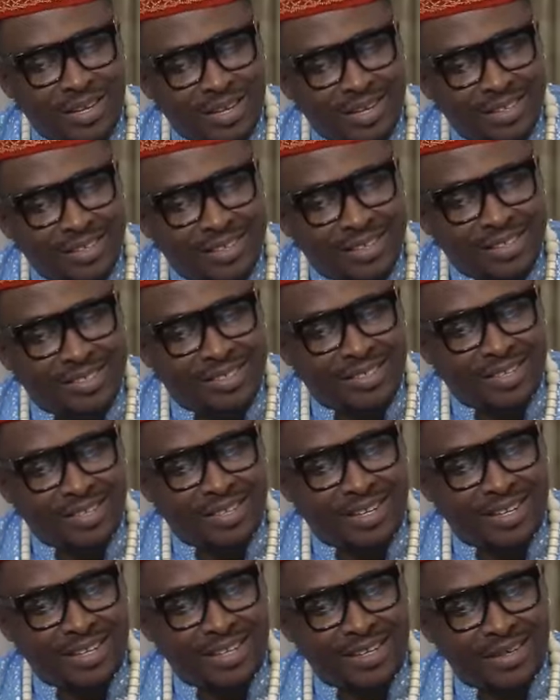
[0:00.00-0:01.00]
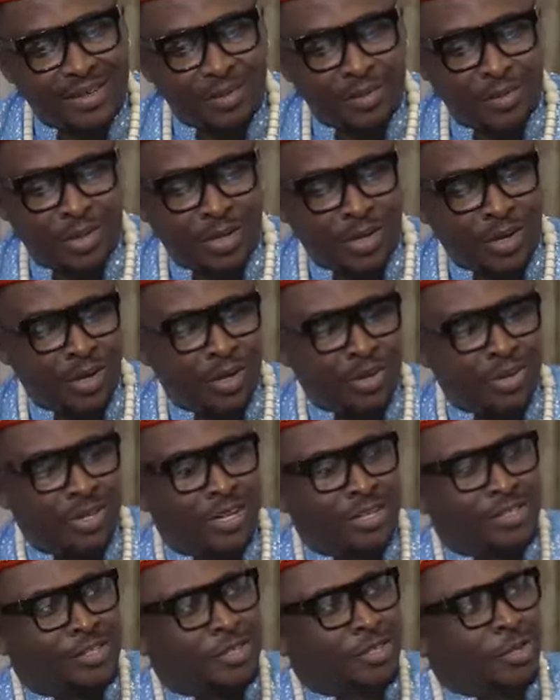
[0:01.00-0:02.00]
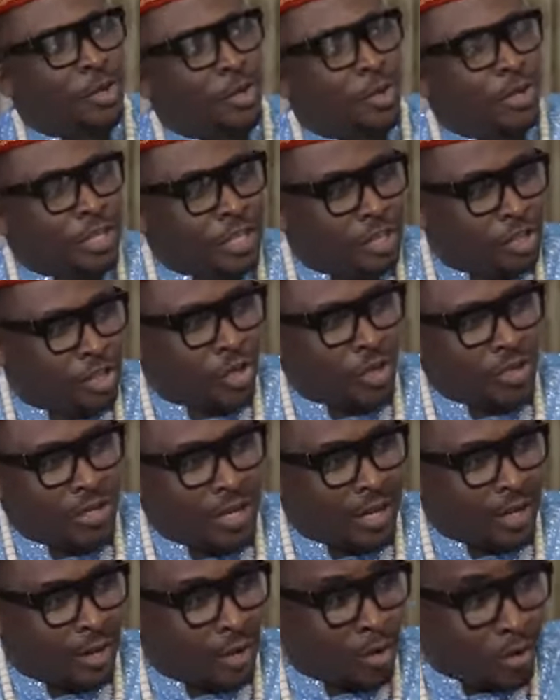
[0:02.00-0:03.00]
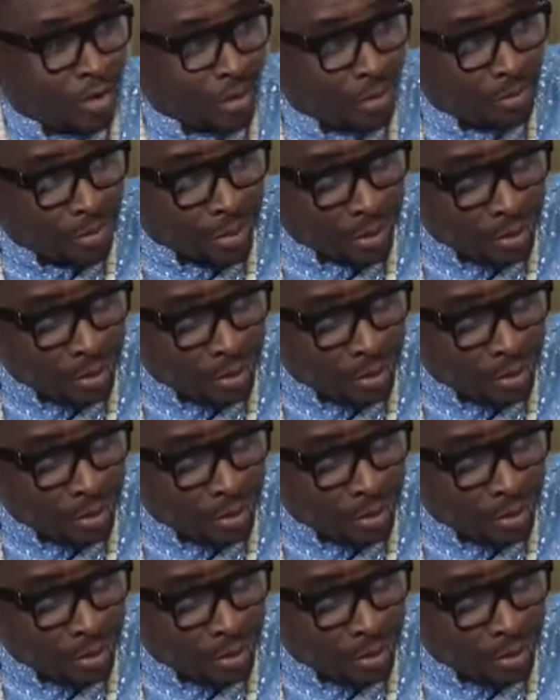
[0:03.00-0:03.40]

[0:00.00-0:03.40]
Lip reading: It's okay. We all get to know each other only